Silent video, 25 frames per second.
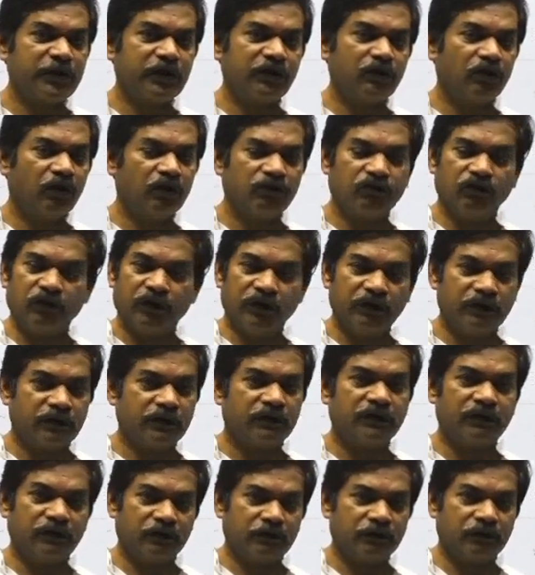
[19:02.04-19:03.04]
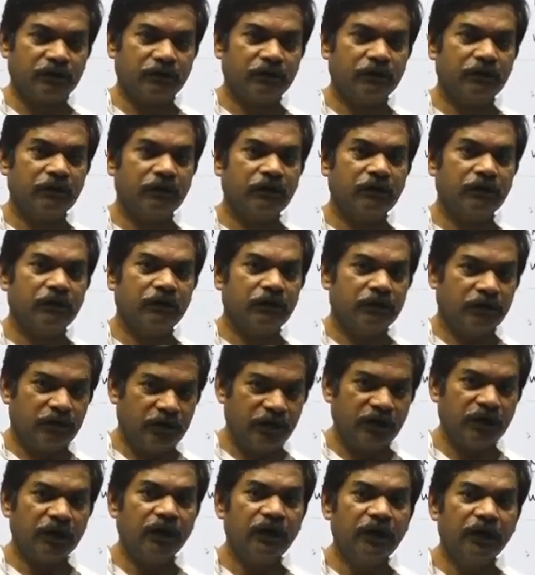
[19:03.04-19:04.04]
not for distance.
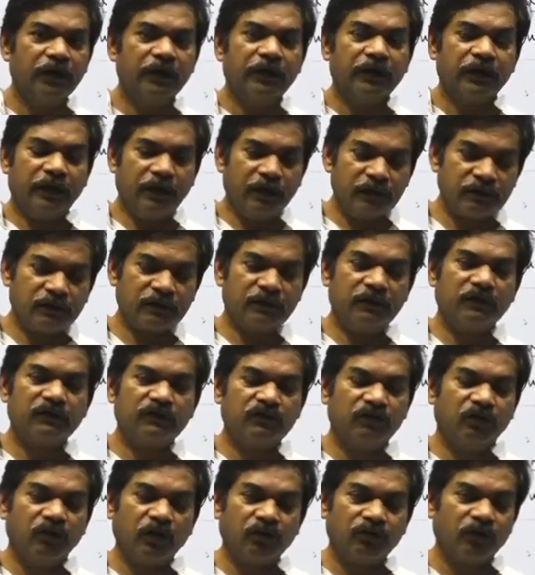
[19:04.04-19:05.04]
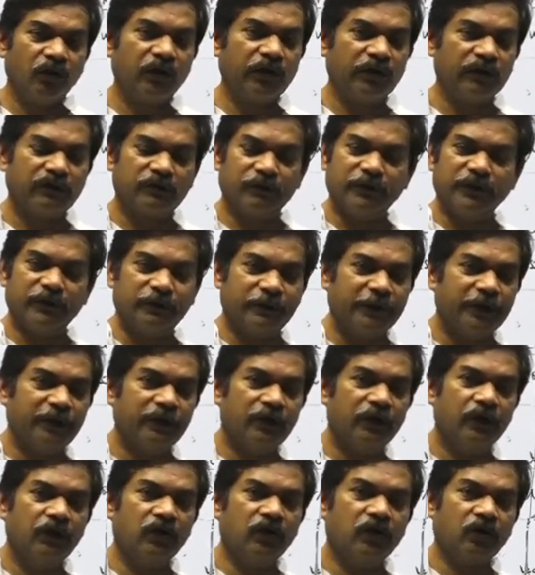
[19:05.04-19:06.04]
S is for what? Displacement,
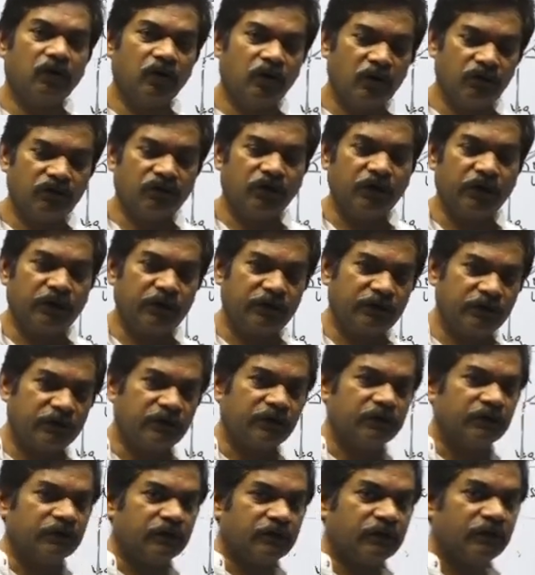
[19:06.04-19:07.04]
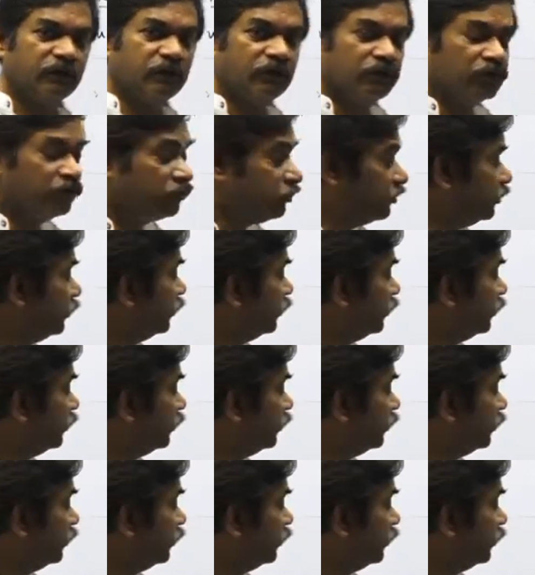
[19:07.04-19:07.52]
not for distance. So here